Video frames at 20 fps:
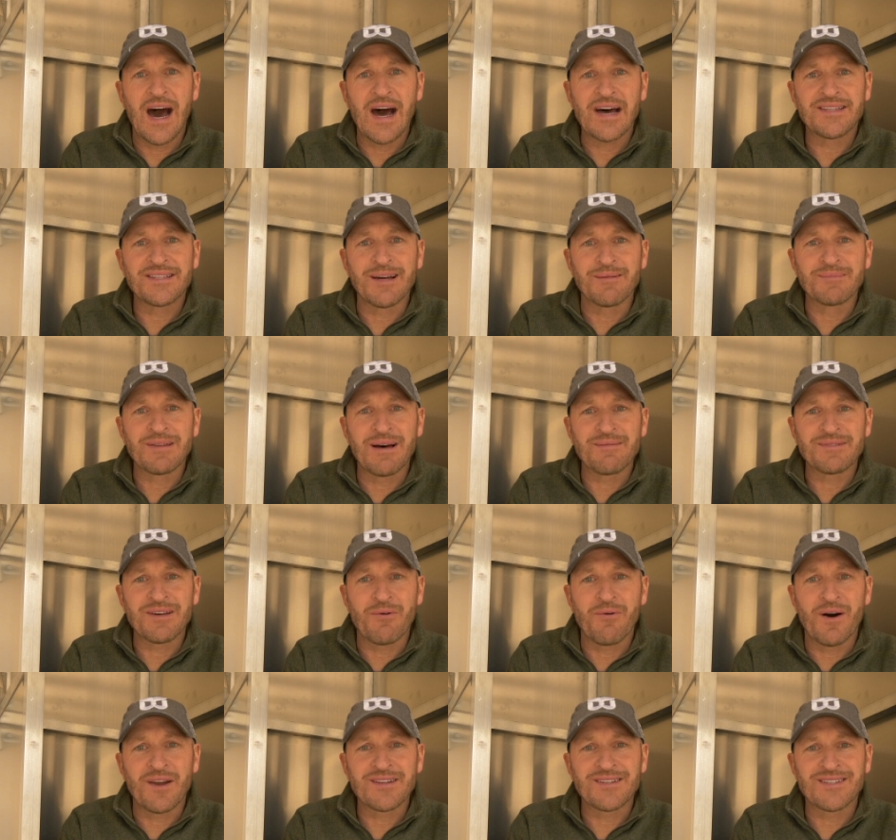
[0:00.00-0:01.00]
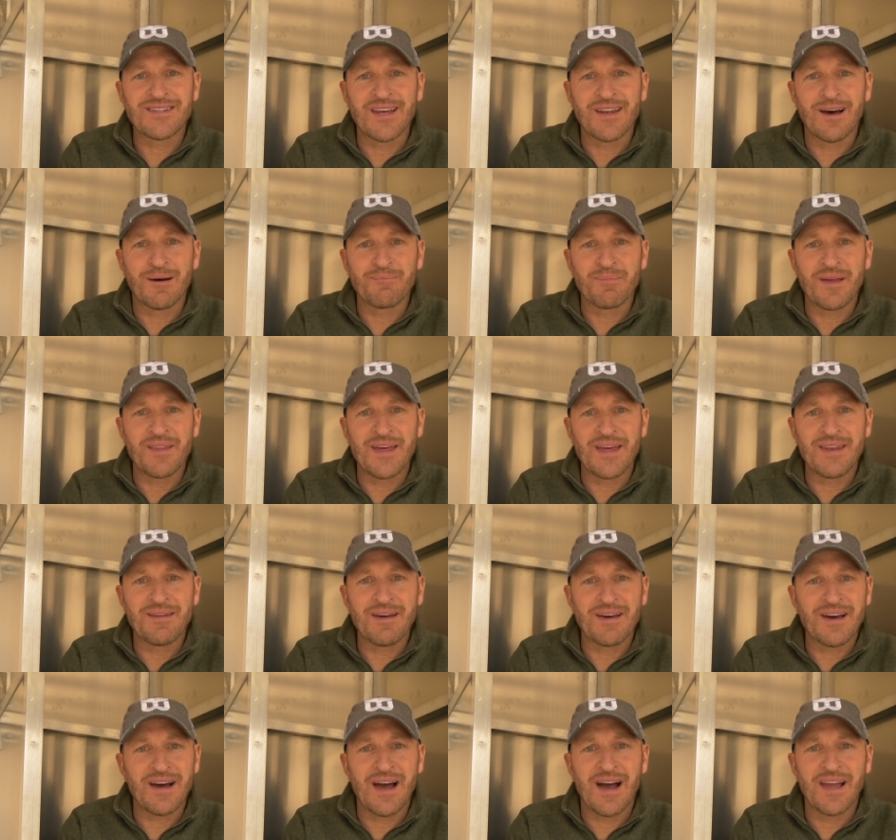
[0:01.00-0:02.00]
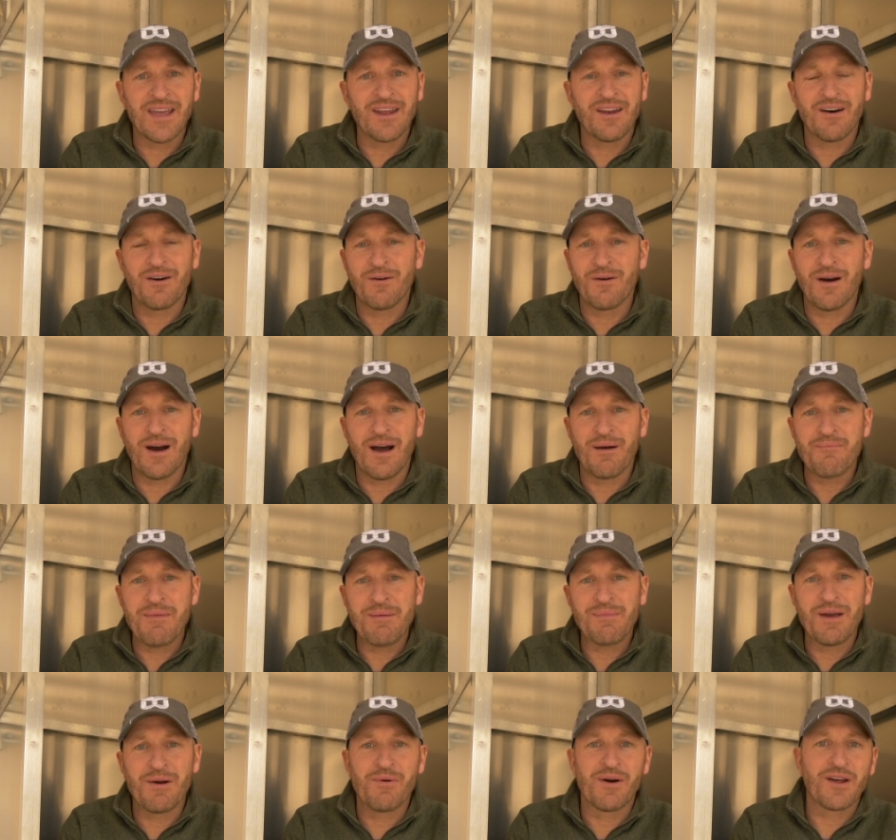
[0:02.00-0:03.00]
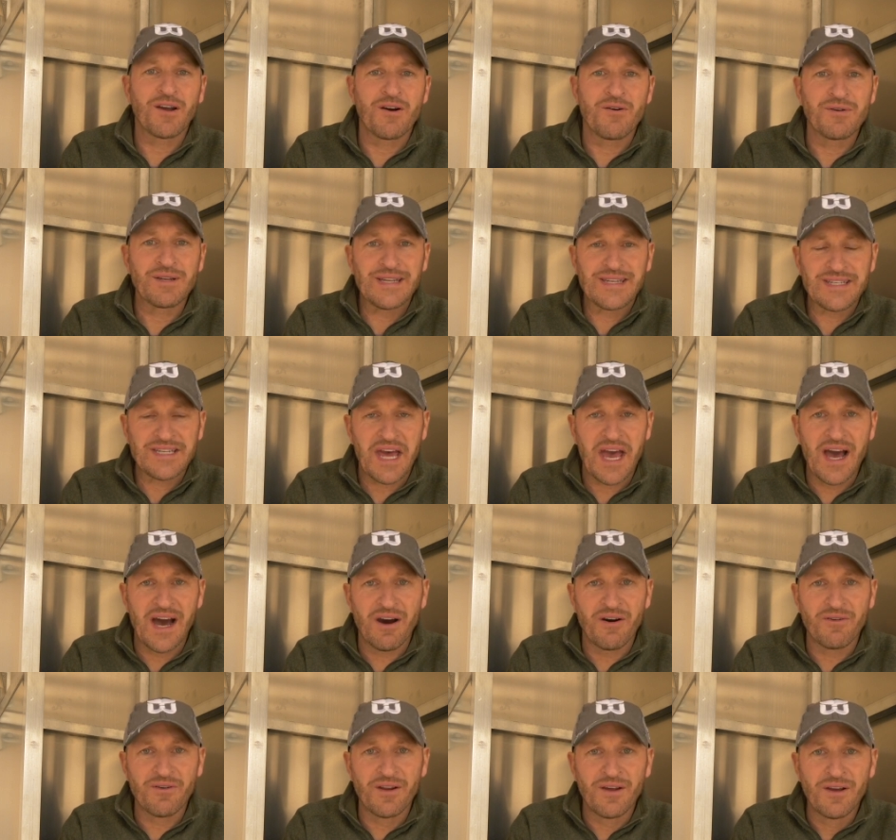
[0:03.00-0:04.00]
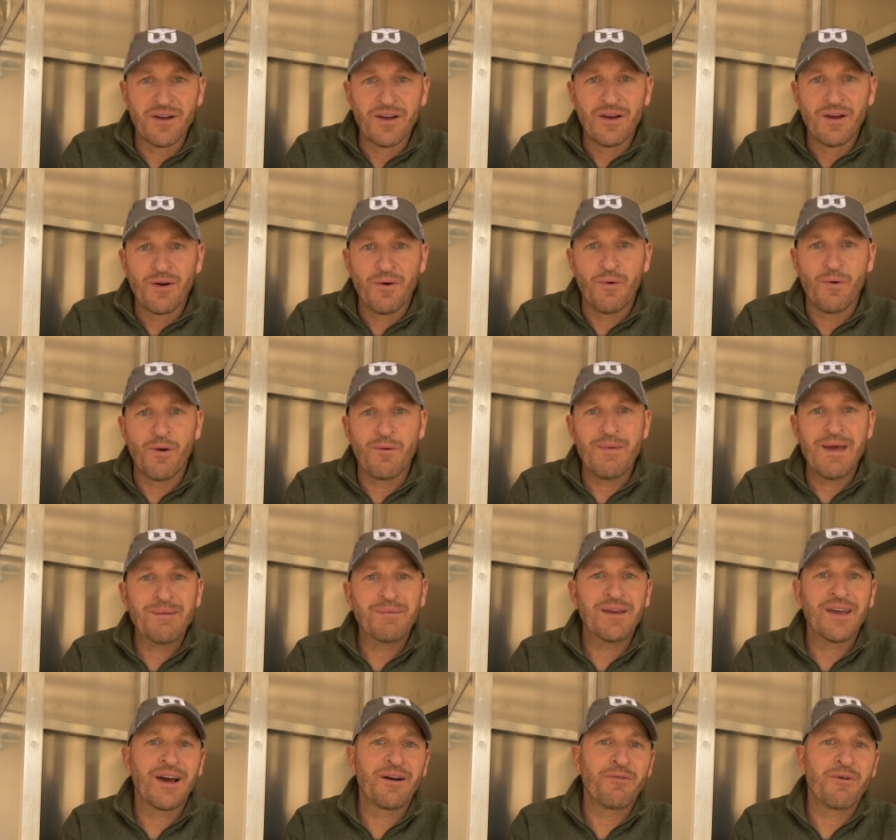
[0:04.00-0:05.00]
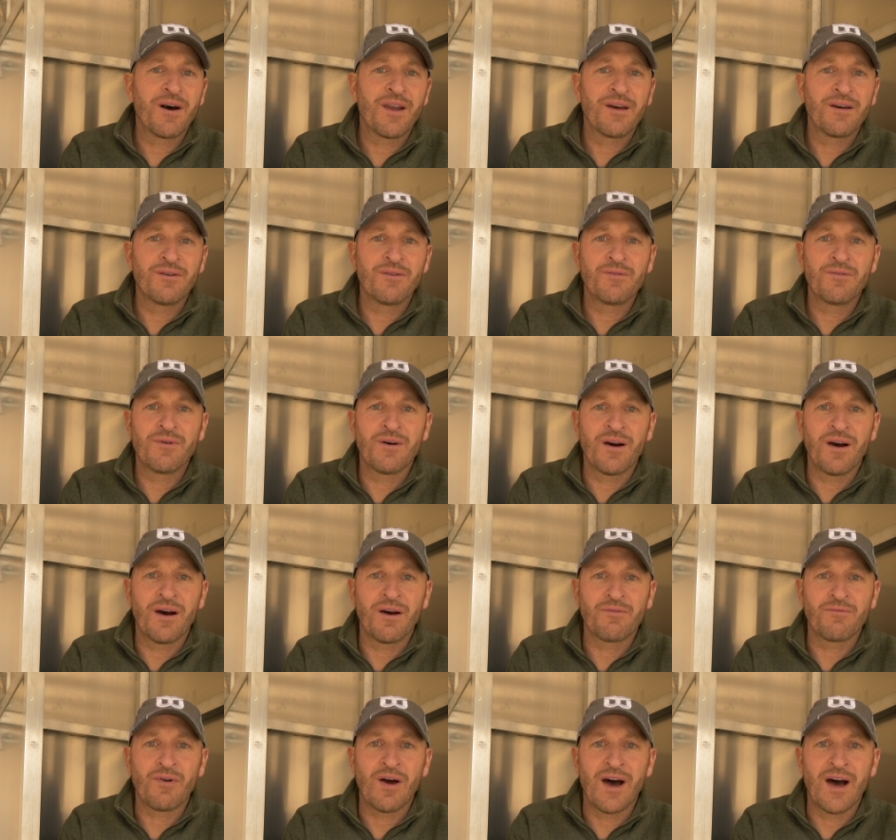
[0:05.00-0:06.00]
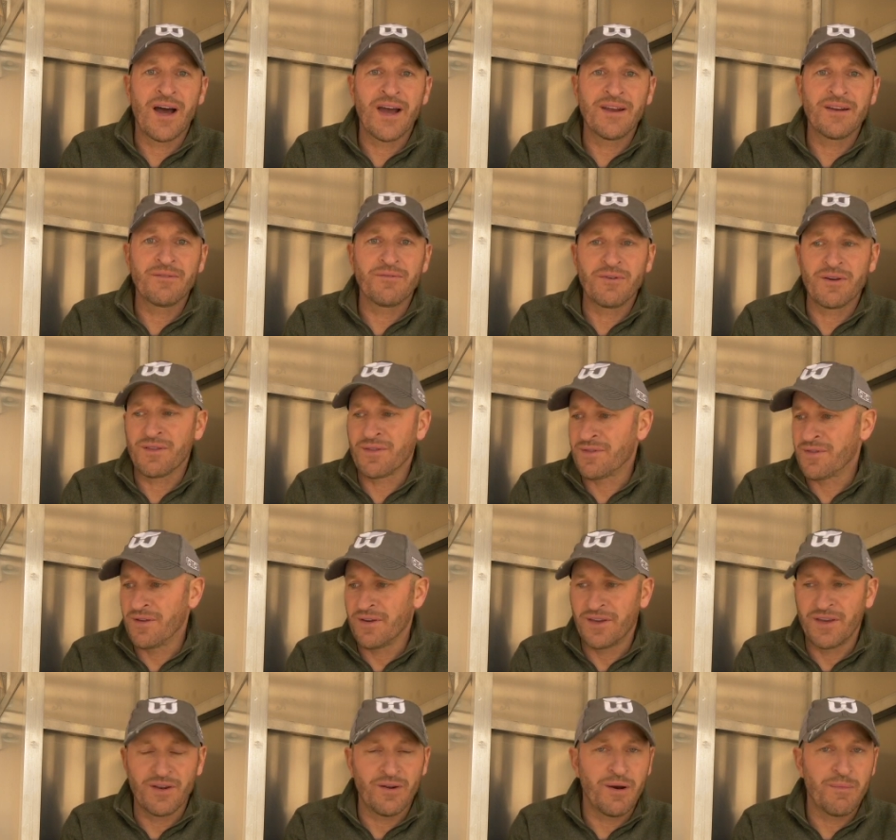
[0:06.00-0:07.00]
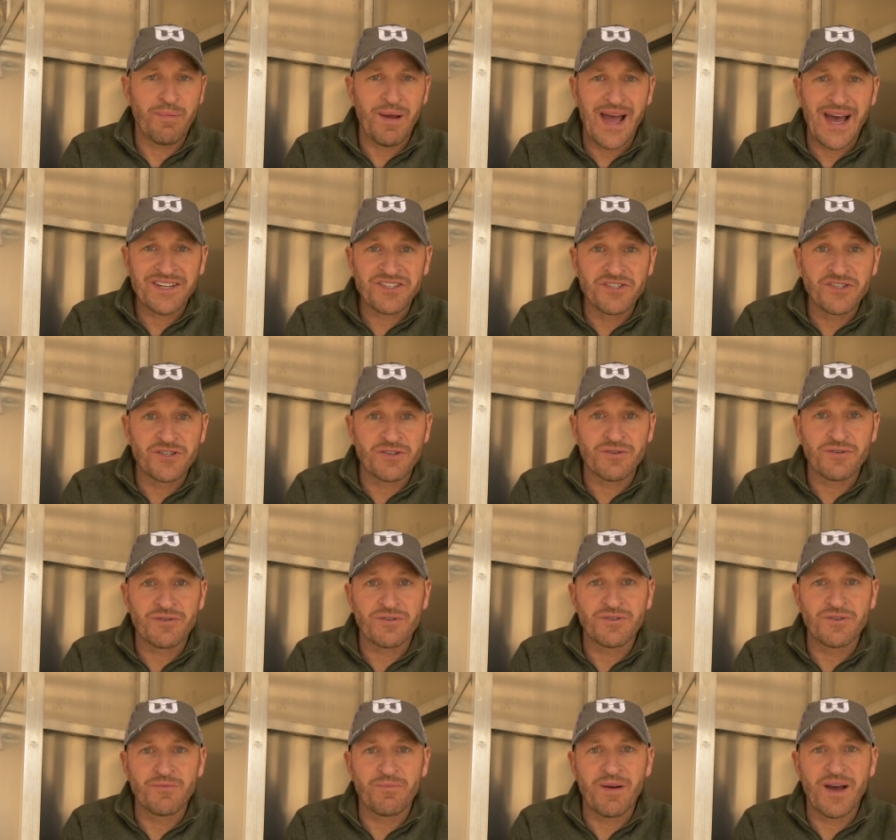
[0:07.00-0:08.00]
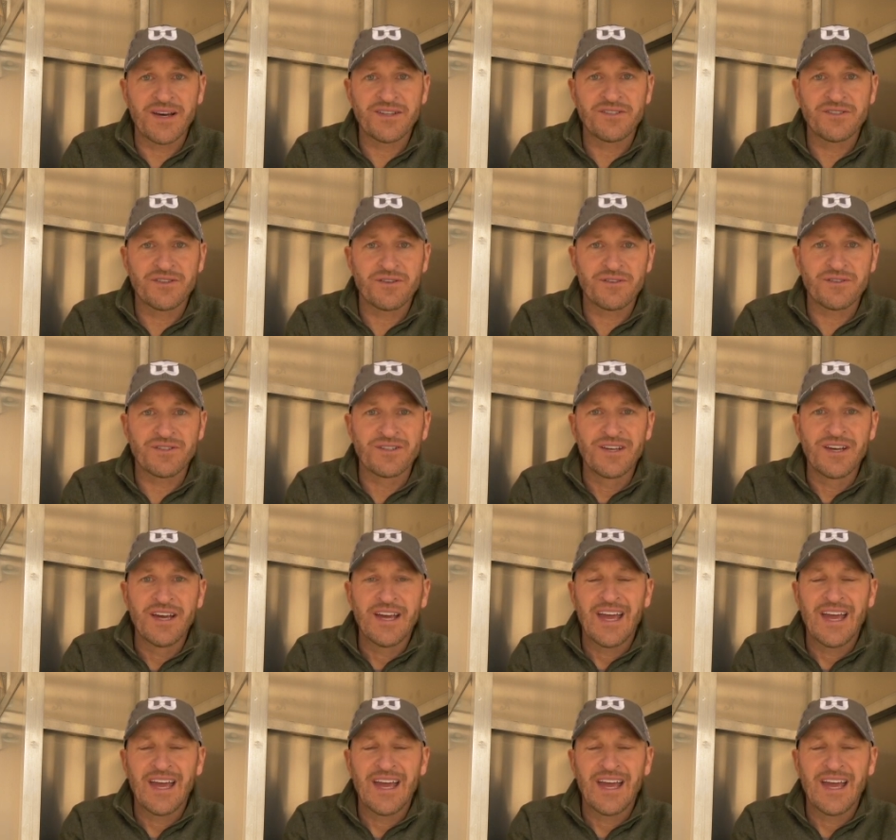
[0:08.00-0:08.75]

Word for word: sometimes I want to set up and then, you know, maybe I want to go into town or maybe I want to uh, ride with, you know, a passenger or two passengers.